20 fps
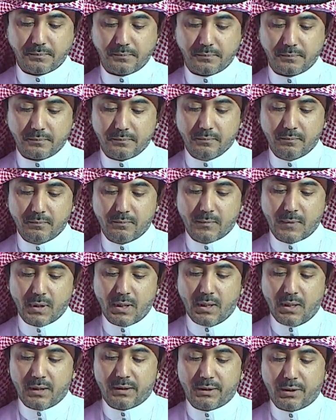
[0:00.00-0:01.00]
So
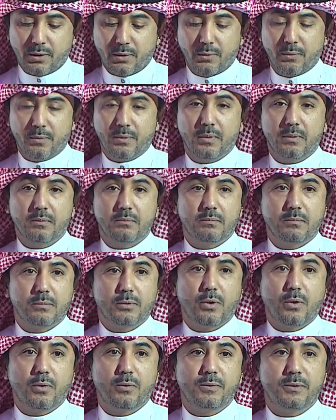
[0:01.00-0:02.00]

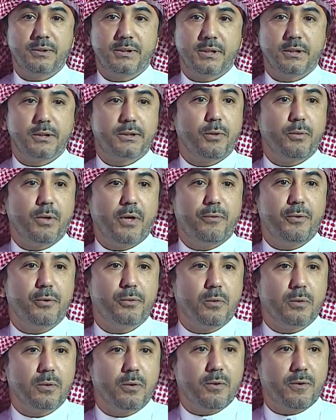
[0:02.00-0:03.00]
if you don't look for
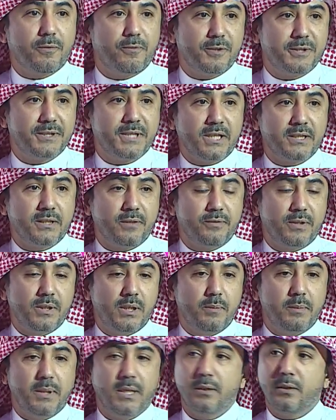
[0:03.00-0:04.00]
signs of dyslipidemia, you miss
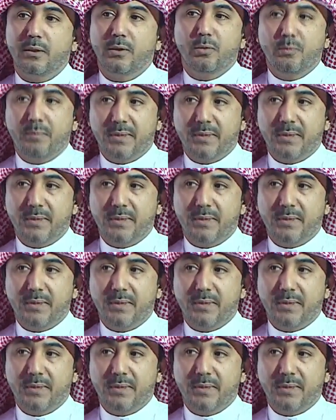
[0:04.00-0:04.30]
them.